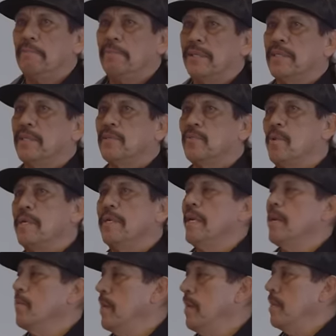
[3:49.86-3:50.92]
But this one
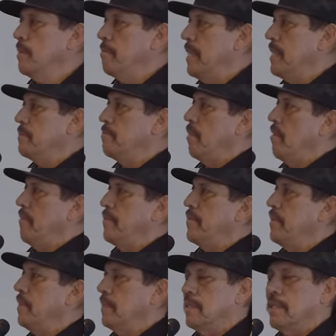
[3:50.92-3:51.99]
day, we're on a baseball
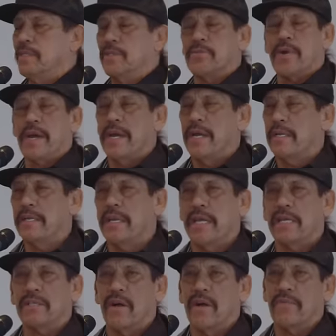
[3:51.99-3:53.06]
field, and this riot
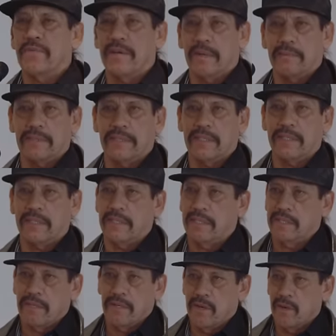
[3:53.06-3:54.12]
takes off, and I
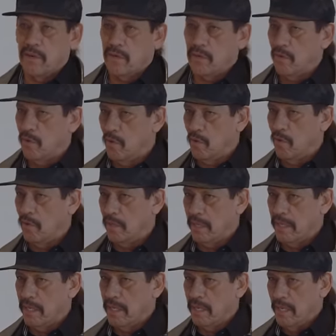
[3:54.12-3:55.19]
go to the hole,
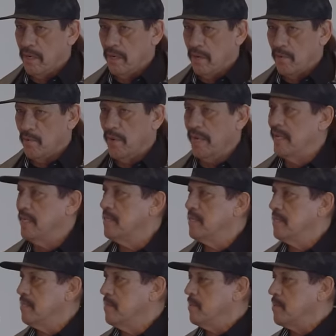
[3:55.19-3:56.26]
and
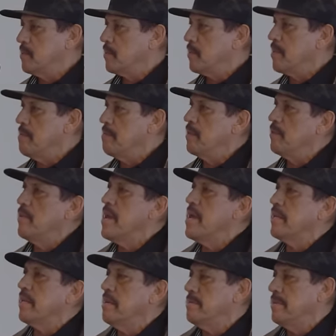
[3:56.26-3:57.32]
Ray's screaming. Ray
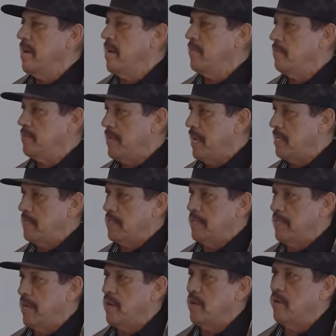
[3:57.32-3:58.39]
had come down from
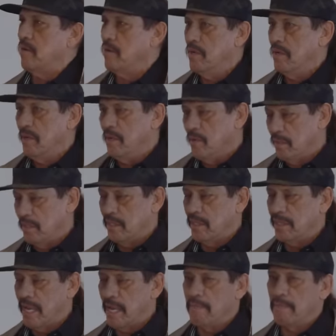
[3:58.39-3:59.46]
Tascadero, which is a
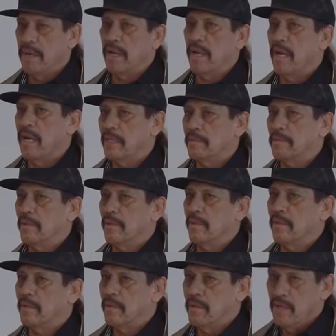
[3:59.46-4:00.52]
state mental
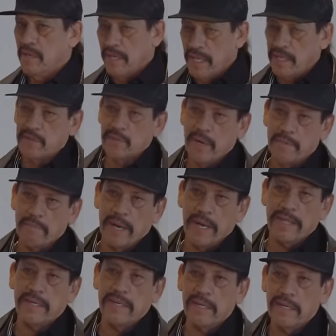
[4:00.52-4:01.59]
hospital. That's run by
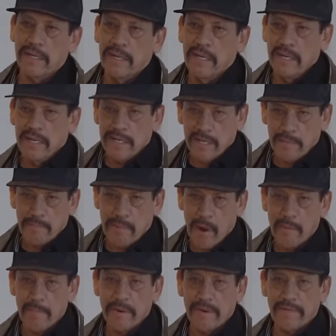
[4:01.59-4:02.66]
the
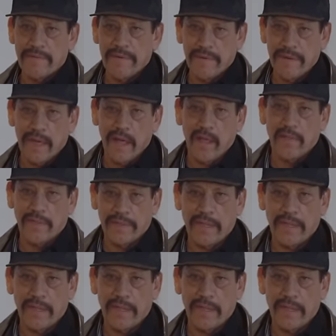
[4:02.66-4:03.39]
Department of Health.